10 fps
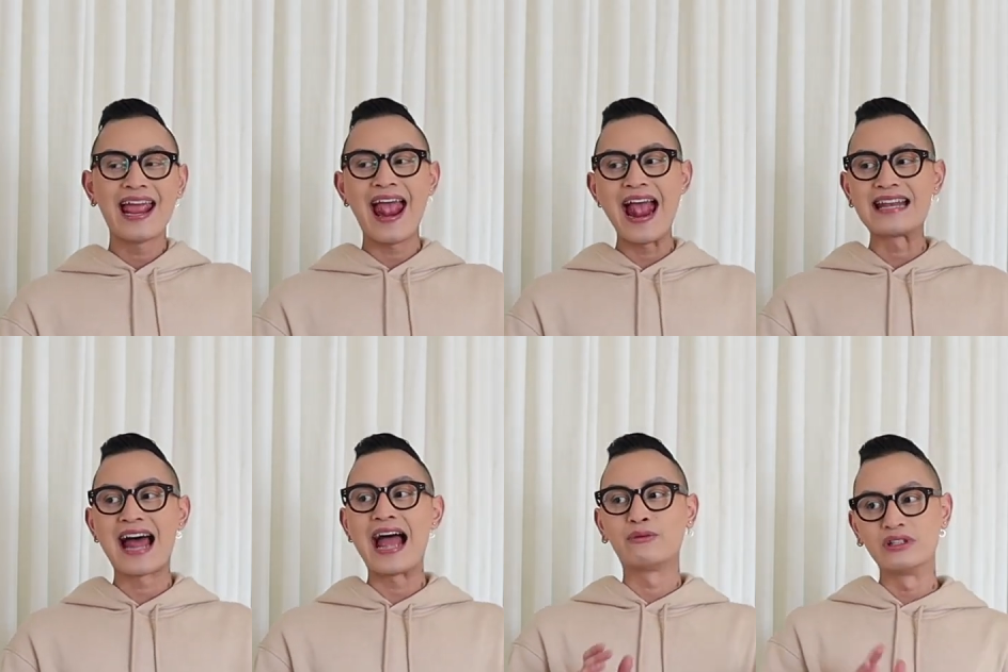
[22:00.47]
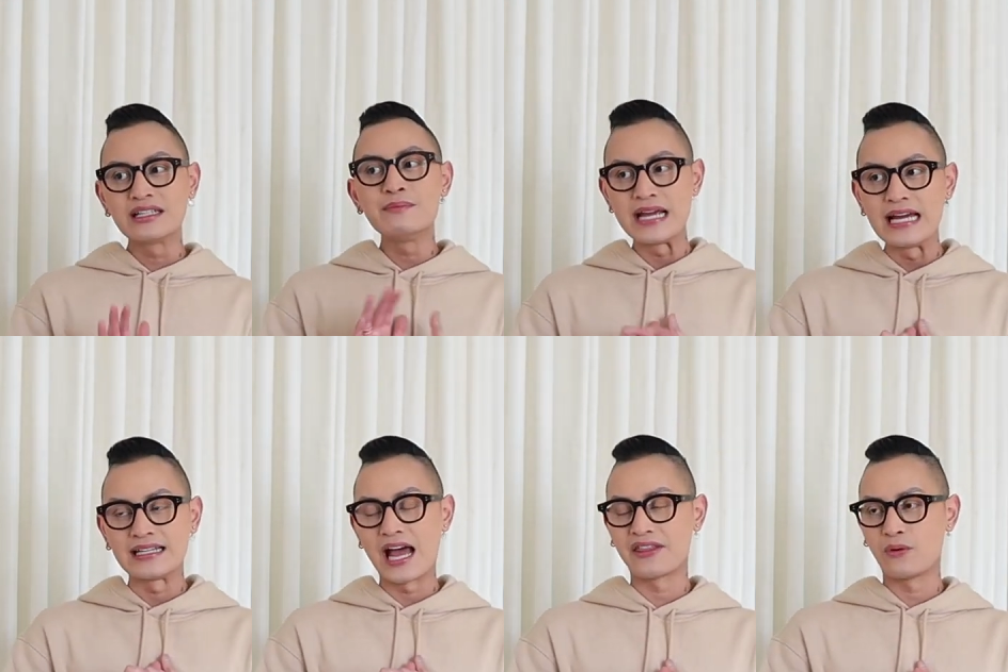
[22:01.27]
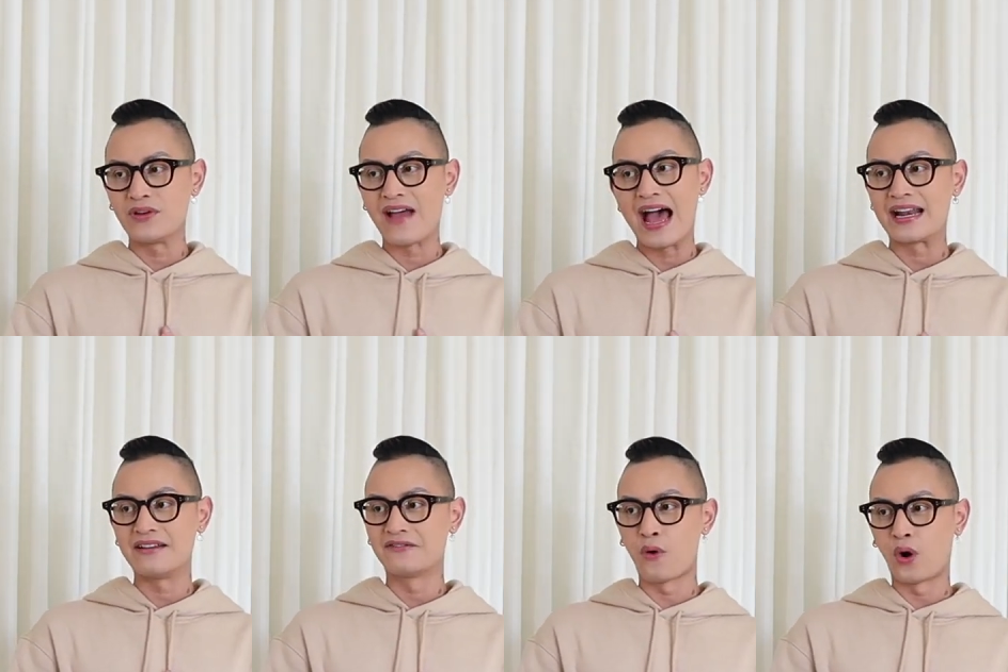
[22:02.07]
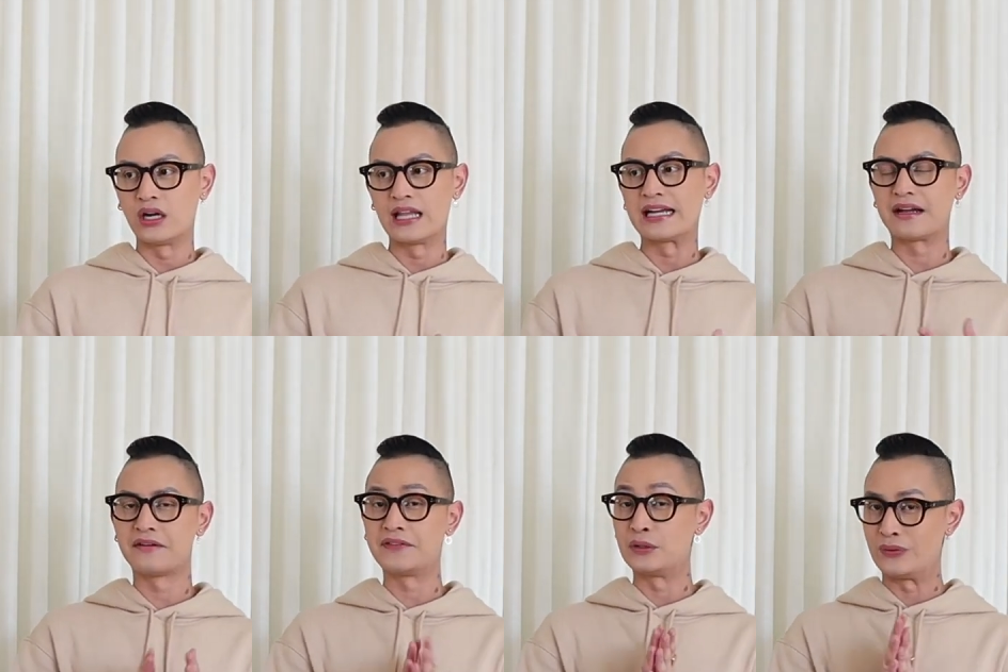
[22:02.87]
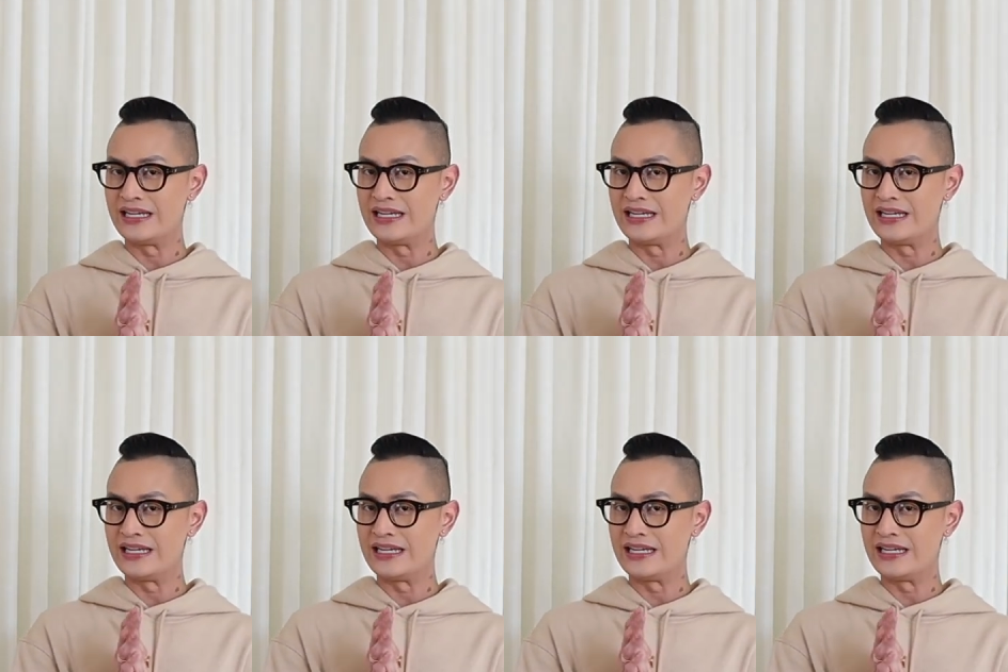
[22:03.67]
And I will admit, now that we've had it for like a few